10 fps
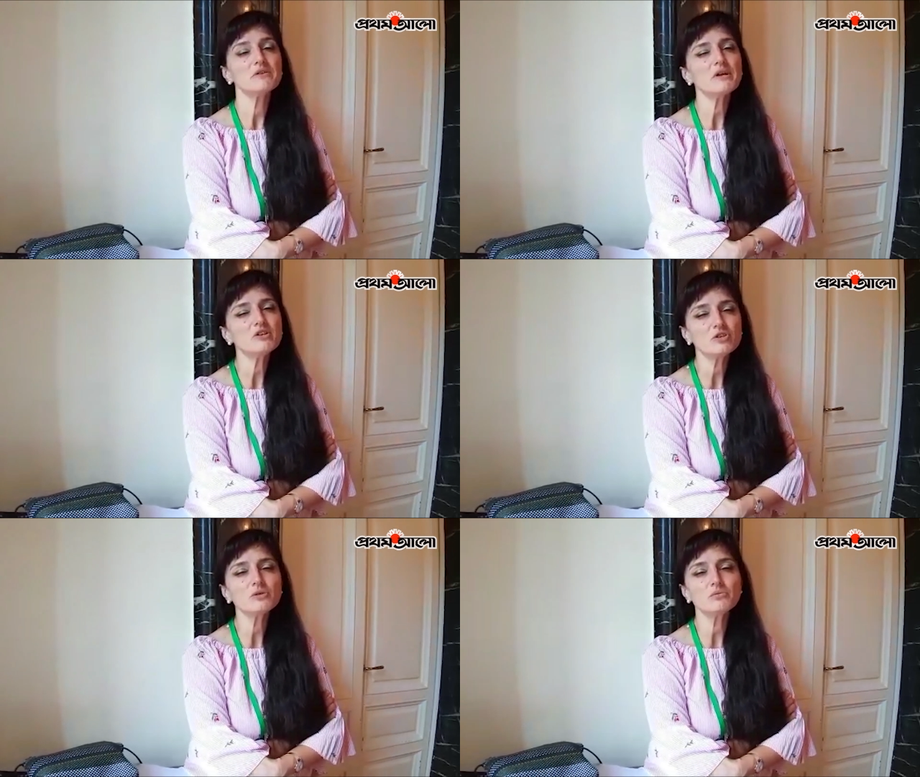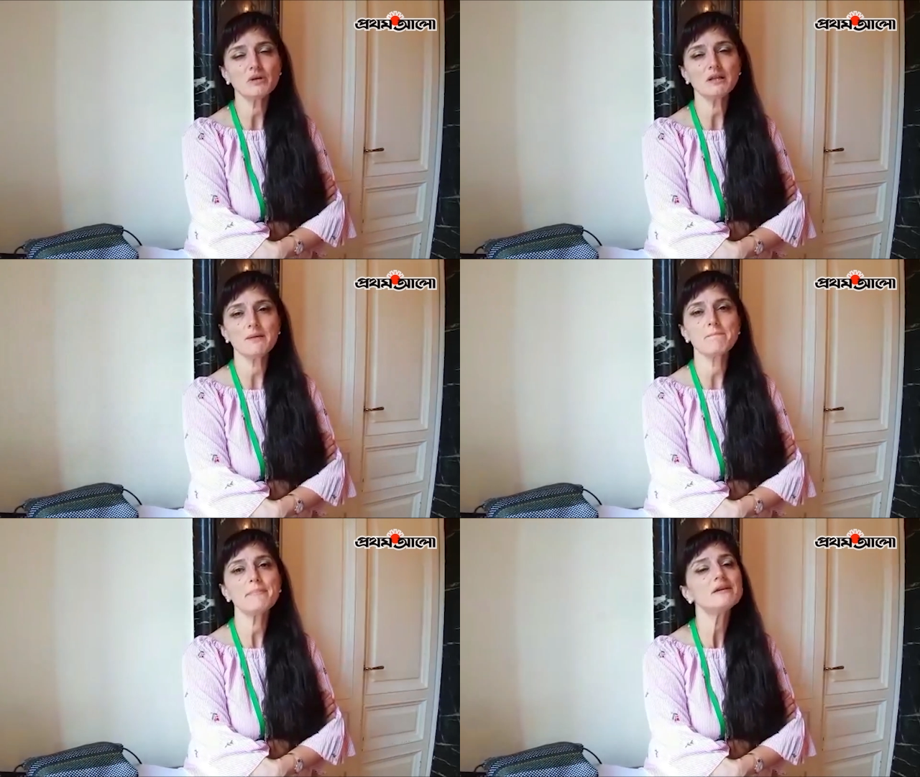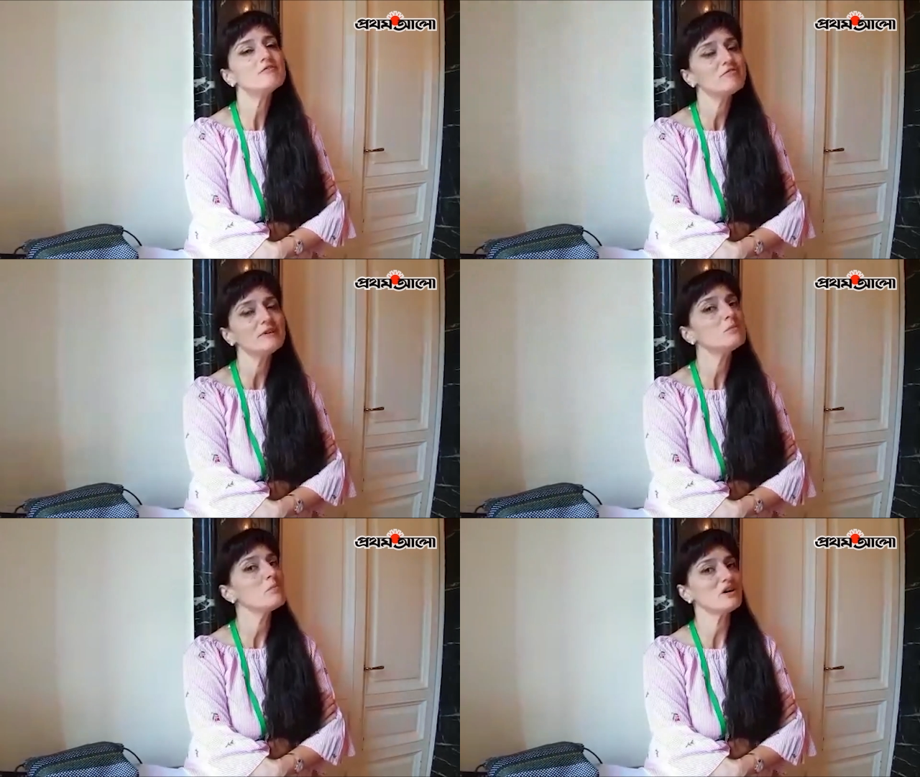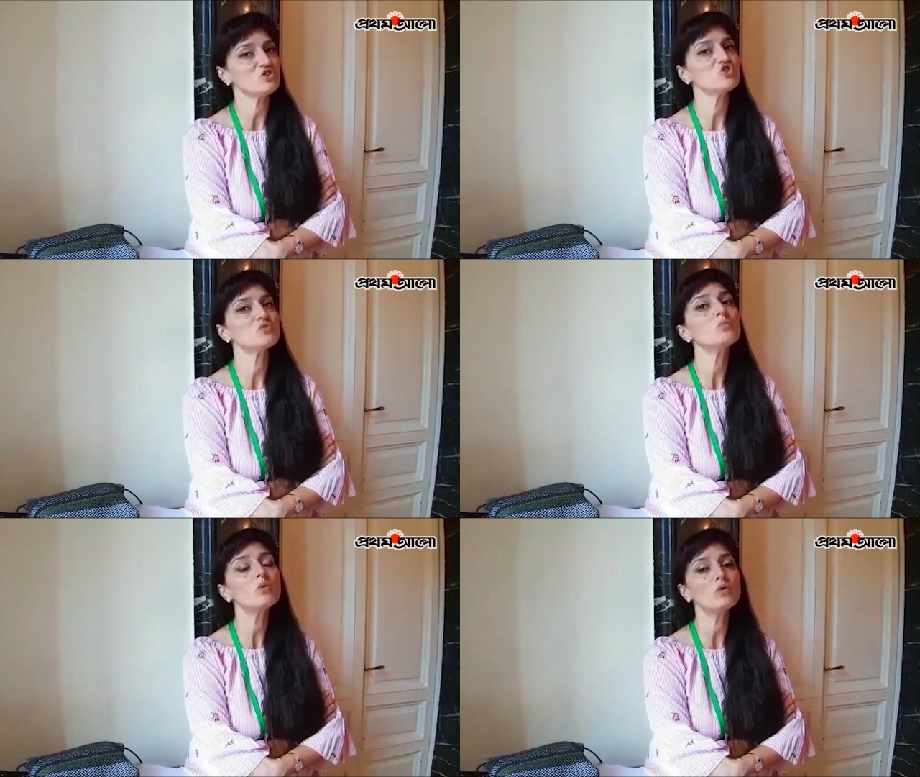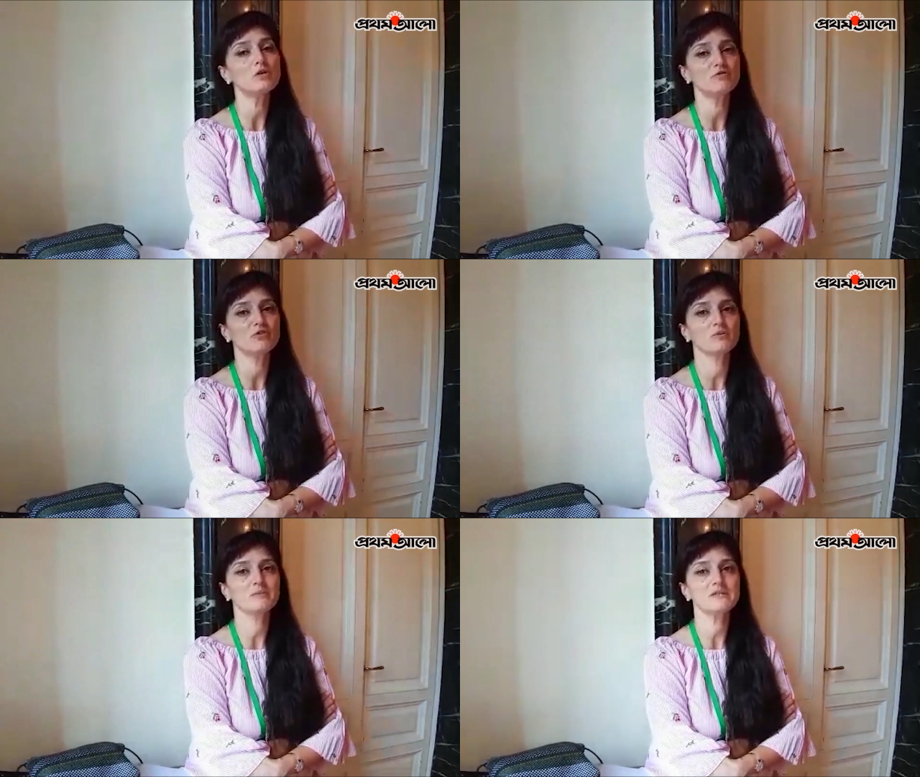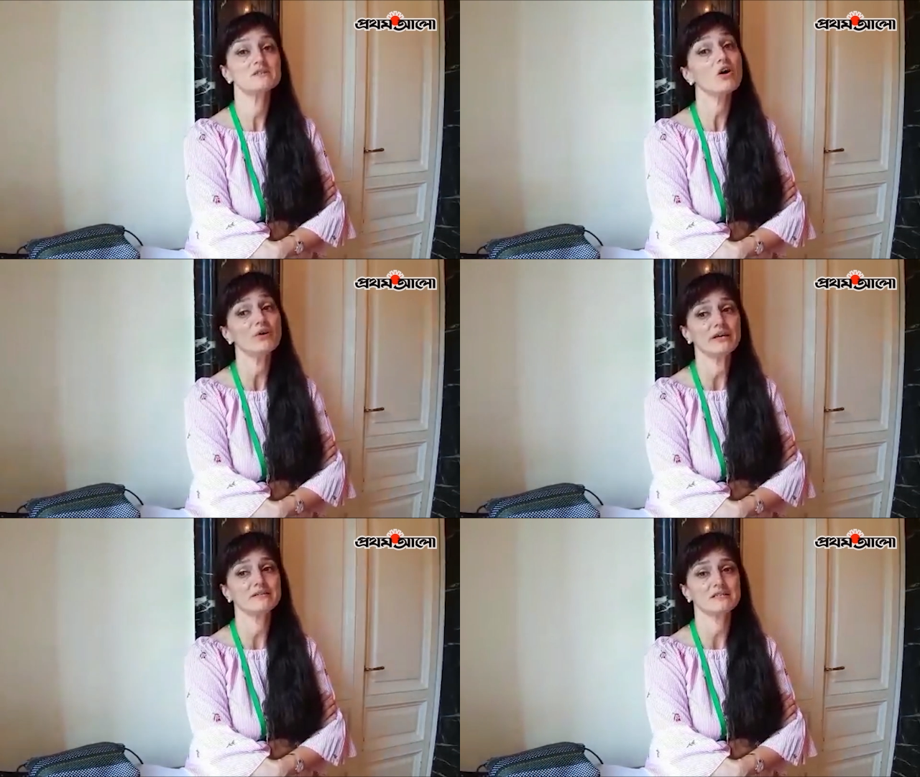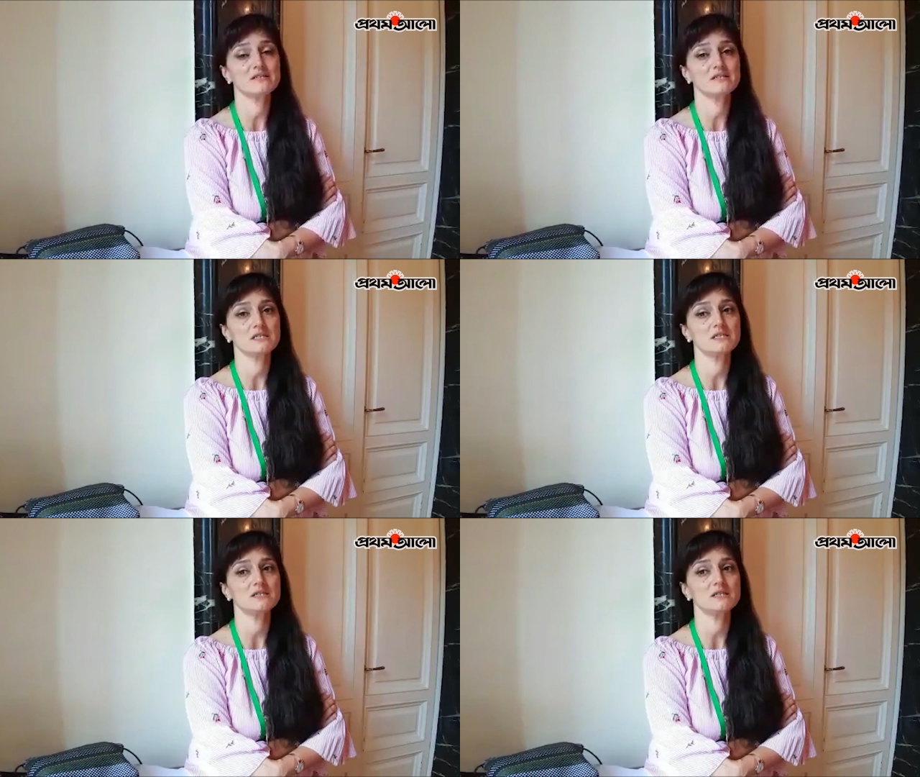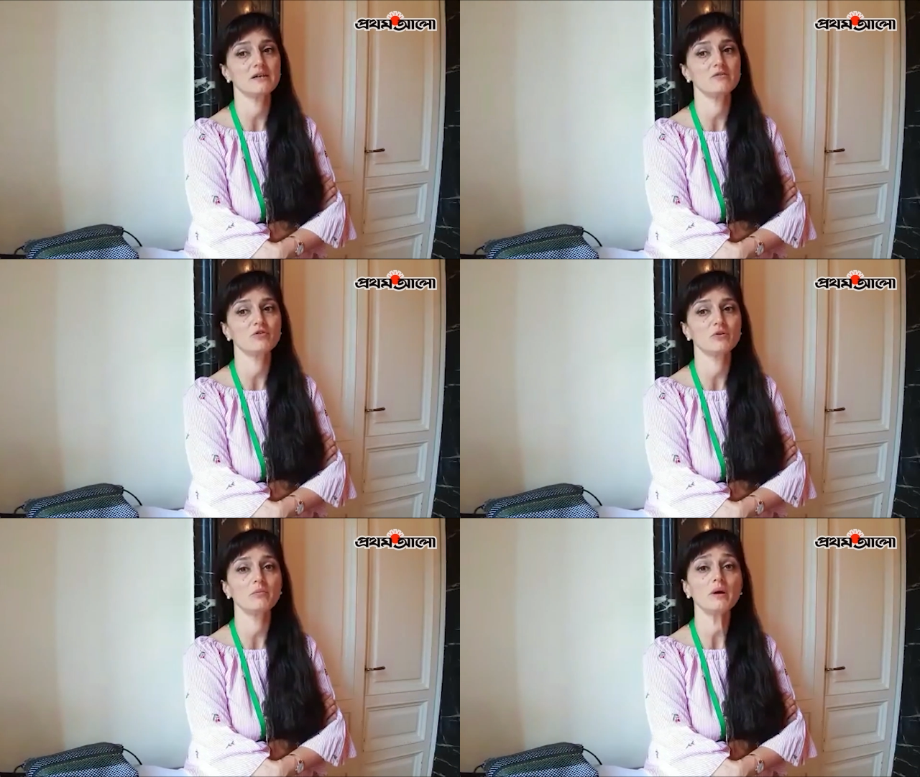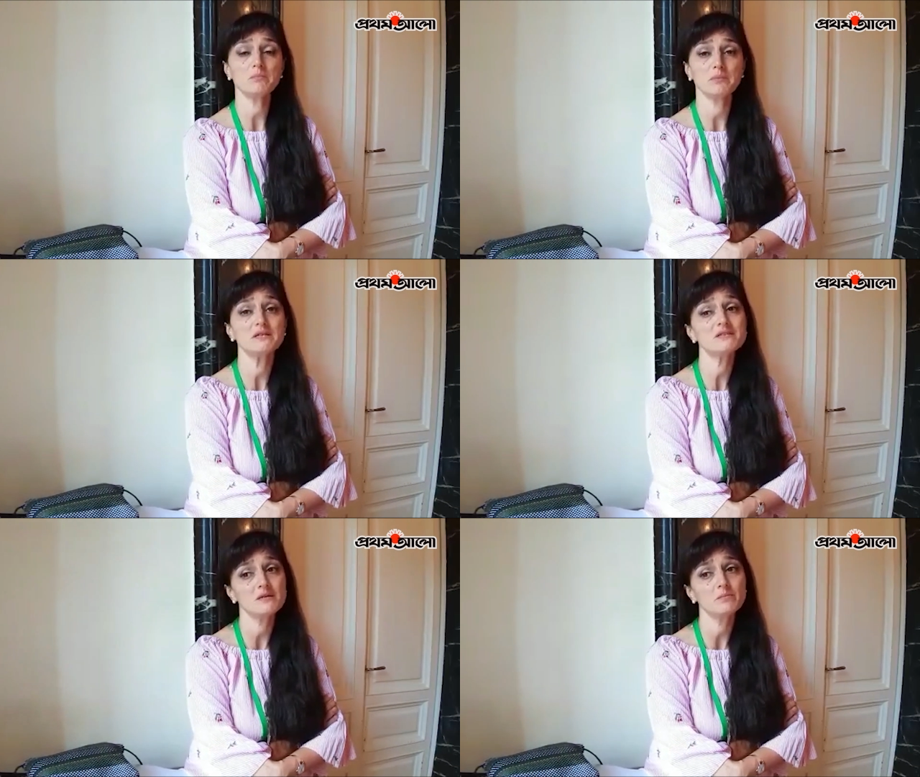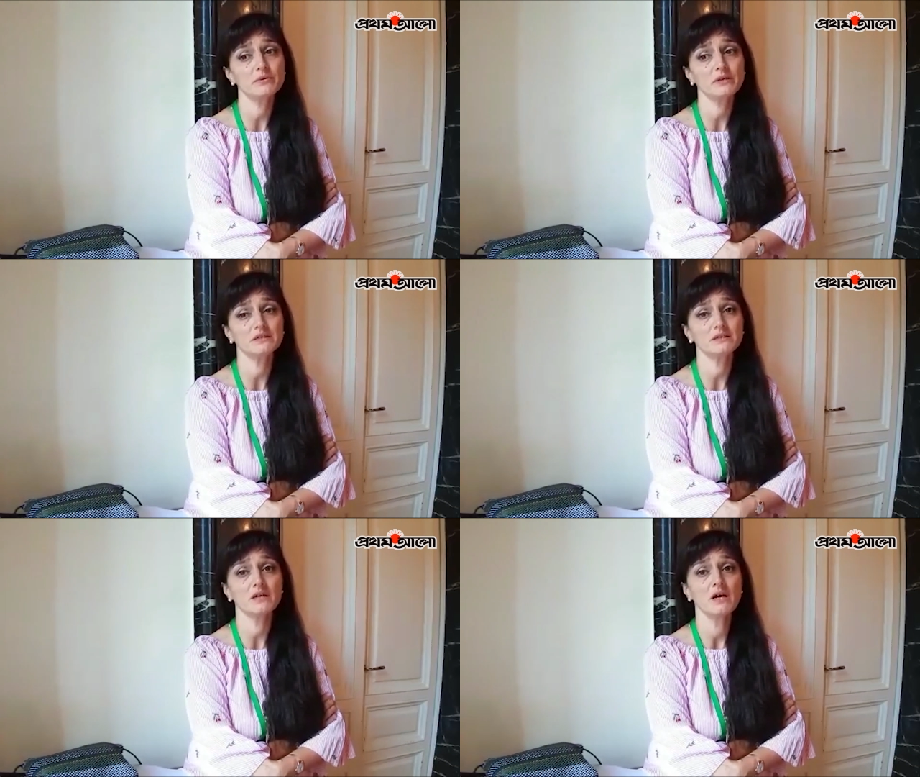they do really benefit much more from this coexistence than from being separated,